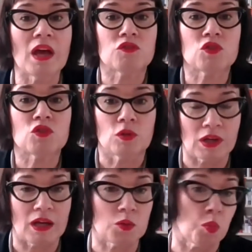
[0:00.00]
have to
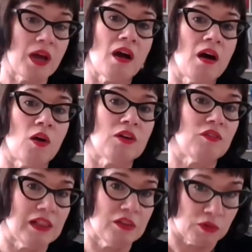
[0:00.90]
look at where are our
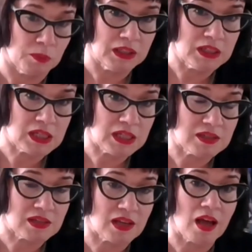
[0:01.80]

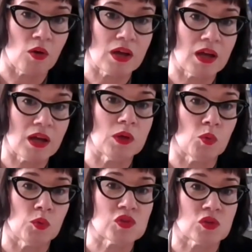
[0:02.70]
vulnerabilities and how can we
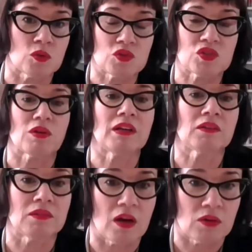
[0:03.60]
also
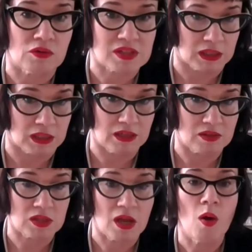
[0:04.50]
strengthen our
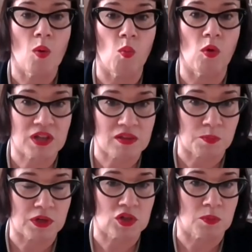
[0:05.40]
resilience. What are the
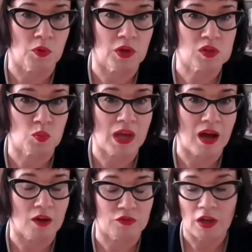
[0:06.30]
pressure points we
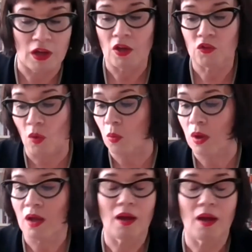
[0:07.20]
have? So